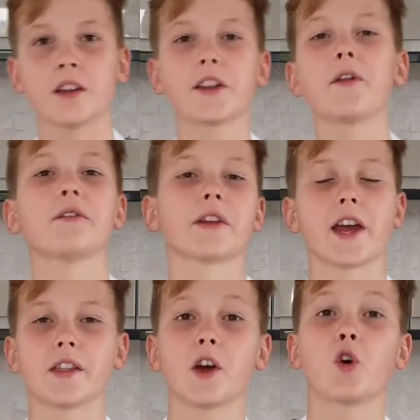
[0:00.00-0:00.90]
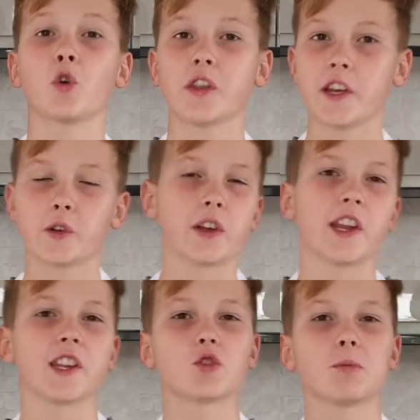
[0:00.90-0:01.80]
Don't forget that all the
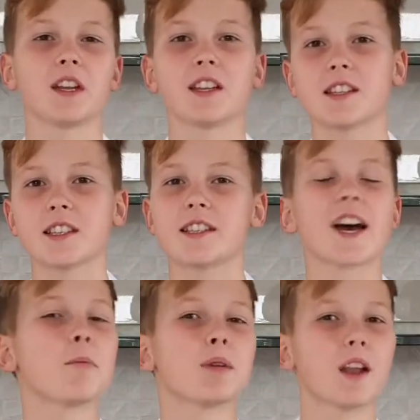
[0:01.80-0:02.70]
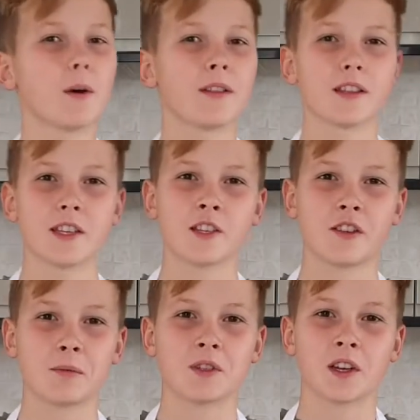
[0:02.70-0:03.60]
ingredients will be listed down below in the
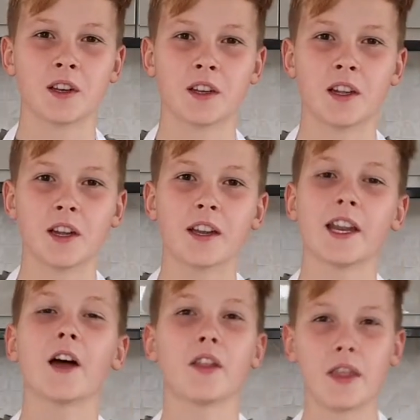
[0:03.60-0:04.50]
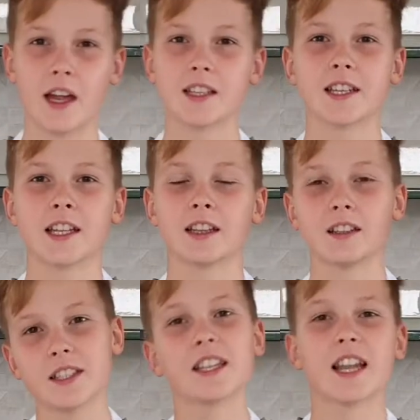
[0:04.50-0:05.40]
description. Now that that's
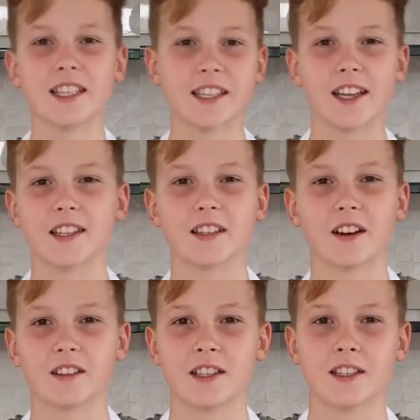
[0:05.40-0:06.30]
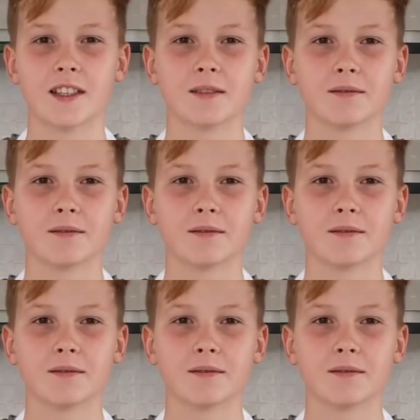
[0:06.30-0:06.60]
settled, let's get started.